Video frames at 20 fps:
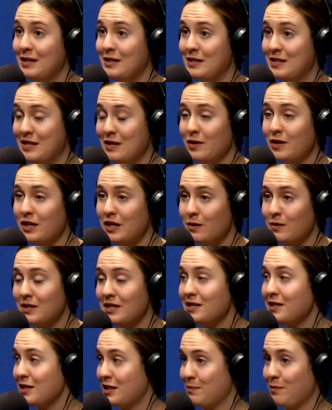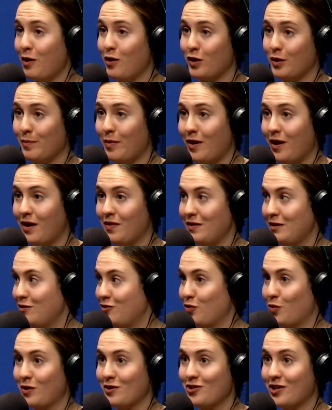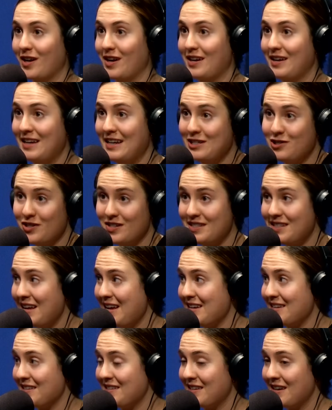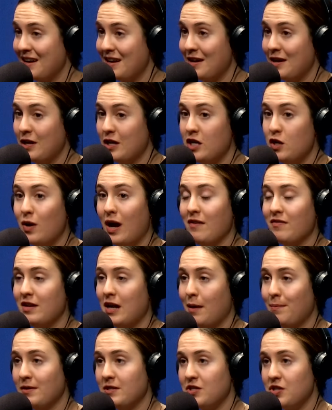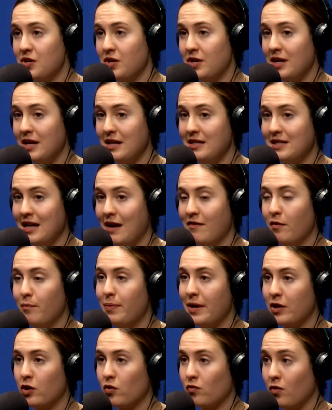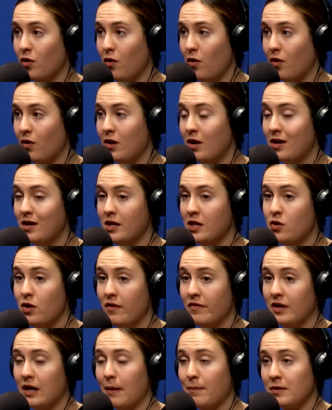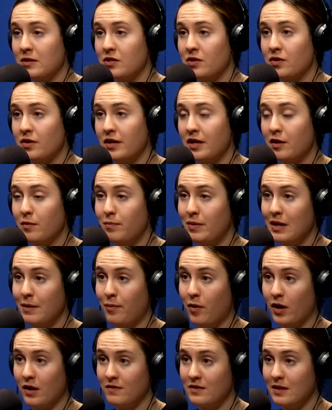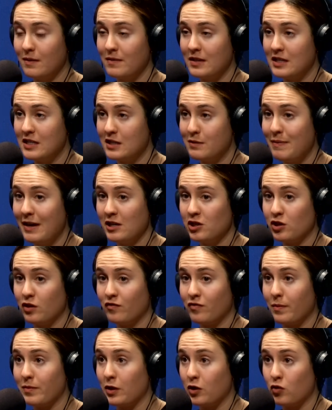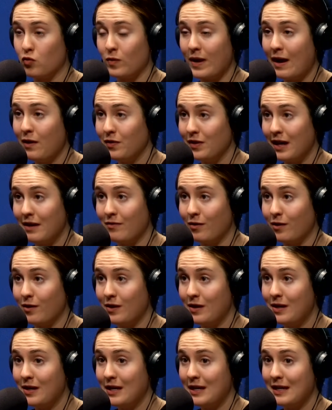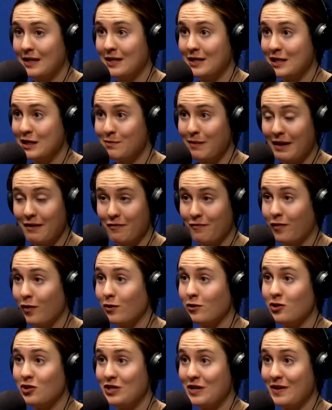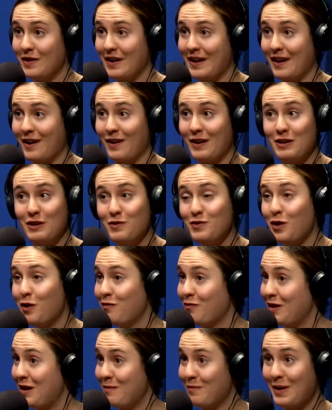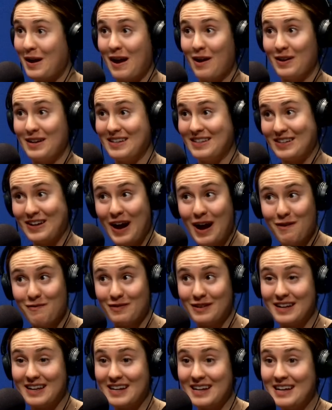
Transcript: Syracuse is a smaller pond than Georgia. It just is. You have an opportunity to have a bigger role. You have an opportunity to be a part of something special from the ground level. This is my first year here. And Fran Brown, he's confident.